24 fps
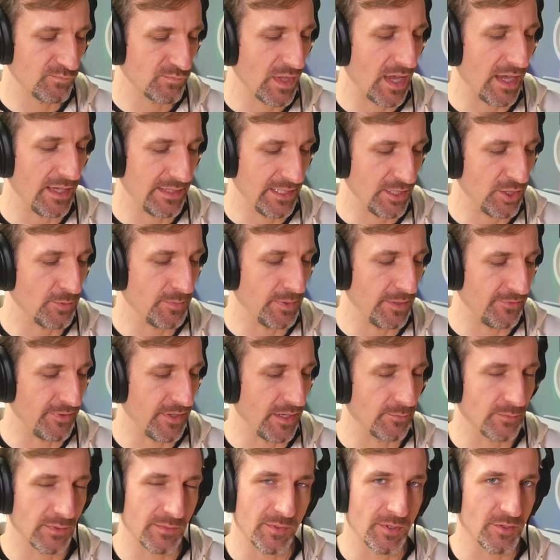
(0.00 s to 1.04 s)
I think you'll be fine
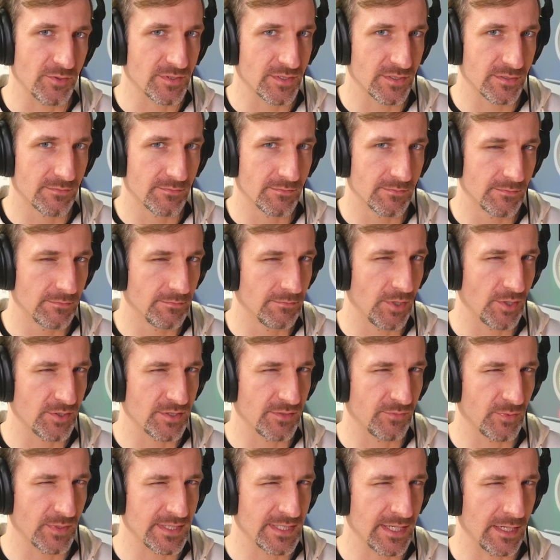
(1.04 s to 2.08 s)
with most most of
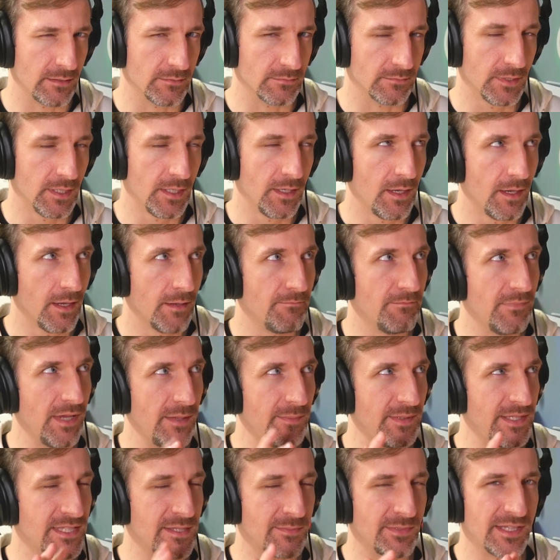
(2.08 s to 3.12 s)
what's out.
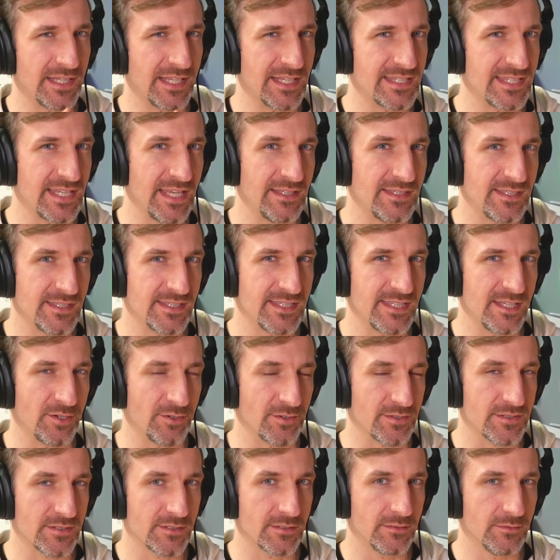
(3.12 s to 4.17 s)
Maybe something like Saints and
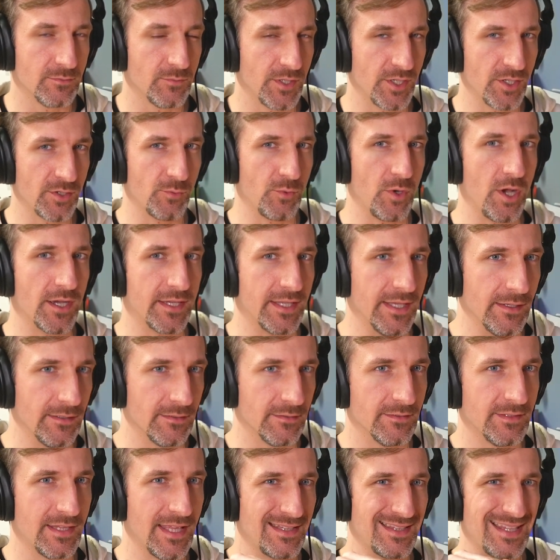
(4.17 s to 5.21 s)
Sinners, where you're walking.
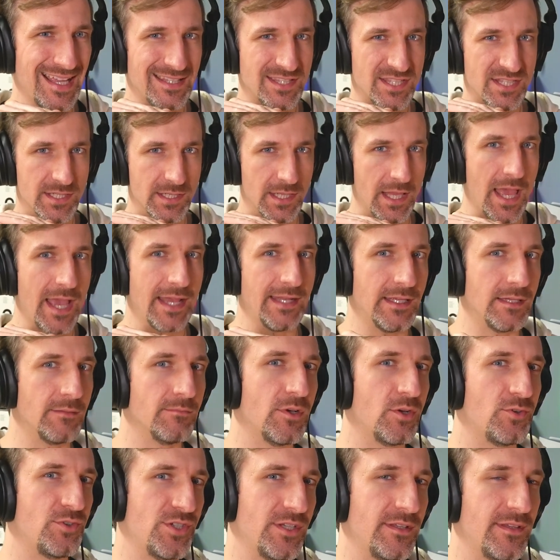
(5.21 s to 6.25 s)
That that sliding
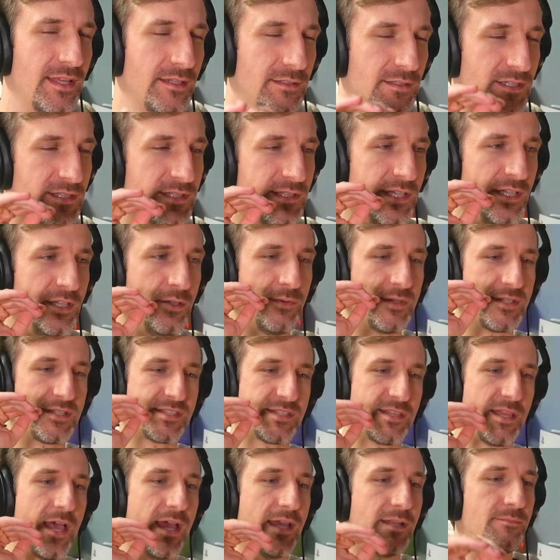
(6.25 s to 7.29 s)
motion, that continuous
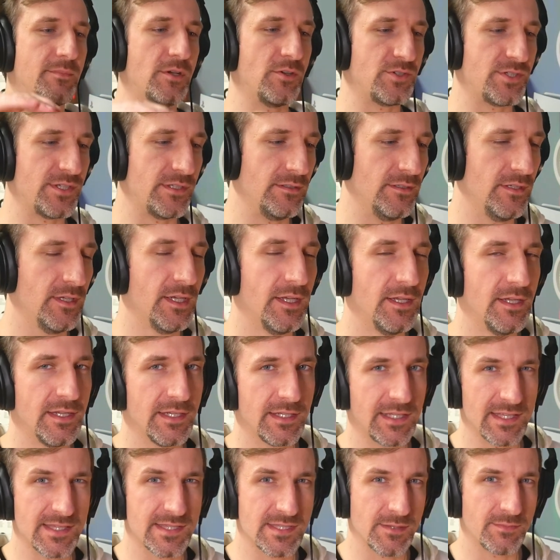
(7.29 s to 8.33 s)
slide motion,
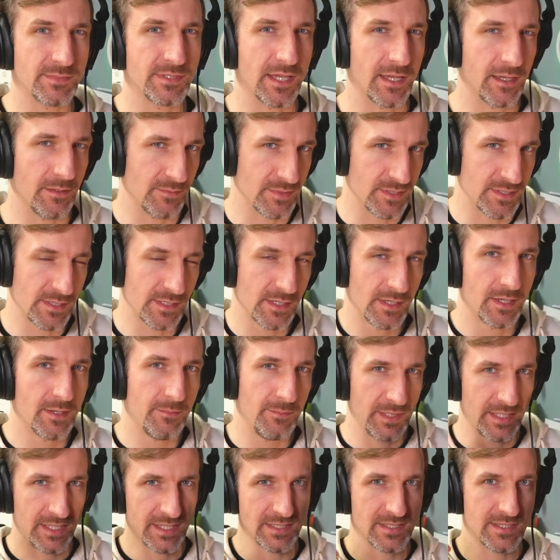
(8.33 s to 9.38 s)
can sometimes
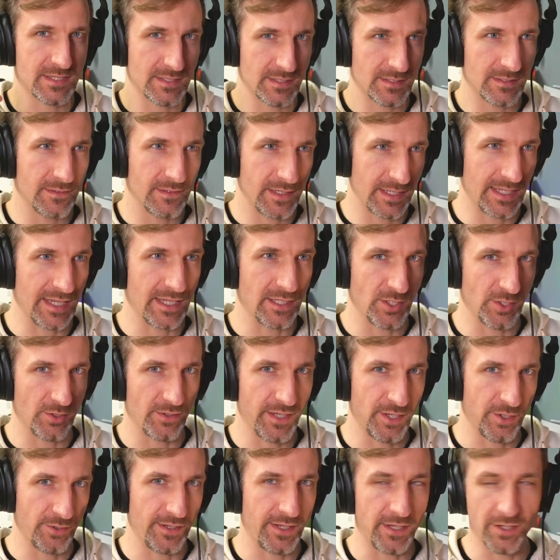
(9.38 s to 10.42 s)
because again your
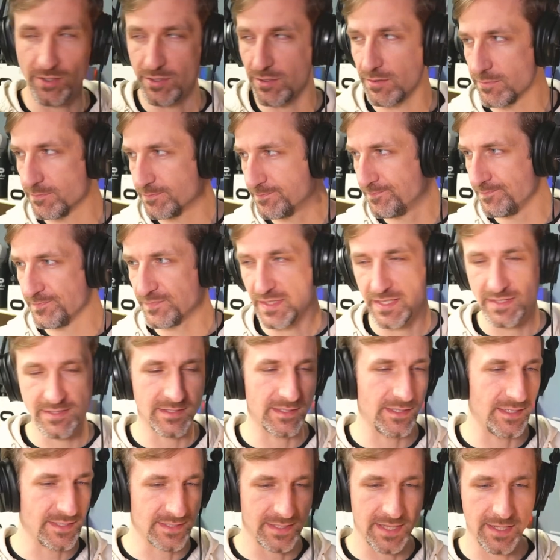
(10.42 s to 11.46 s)
inner ear
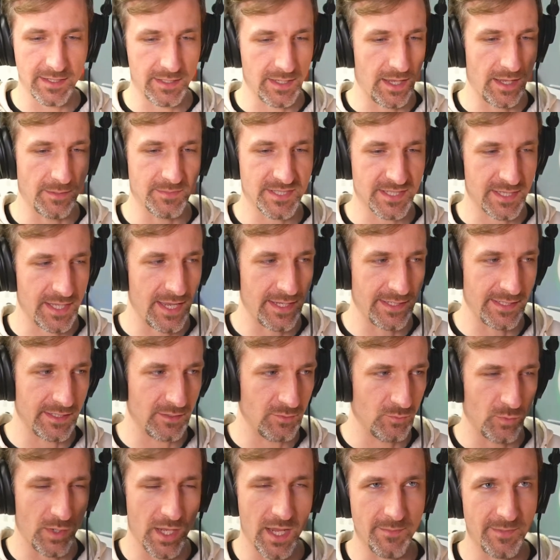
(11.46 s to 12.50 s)
isn't is like I'm sliding.
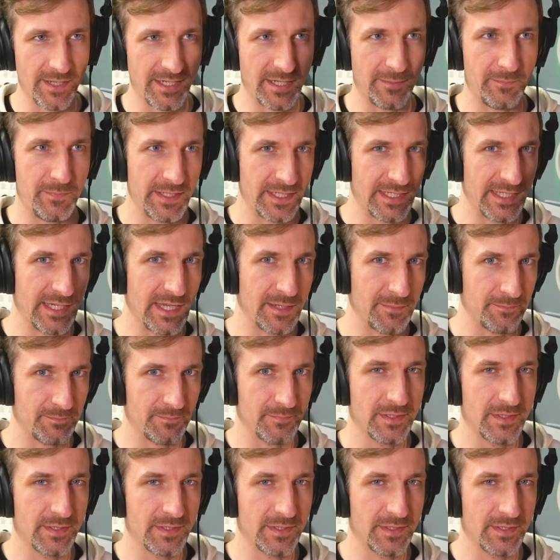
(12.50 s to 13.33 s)
Why am I not picking up?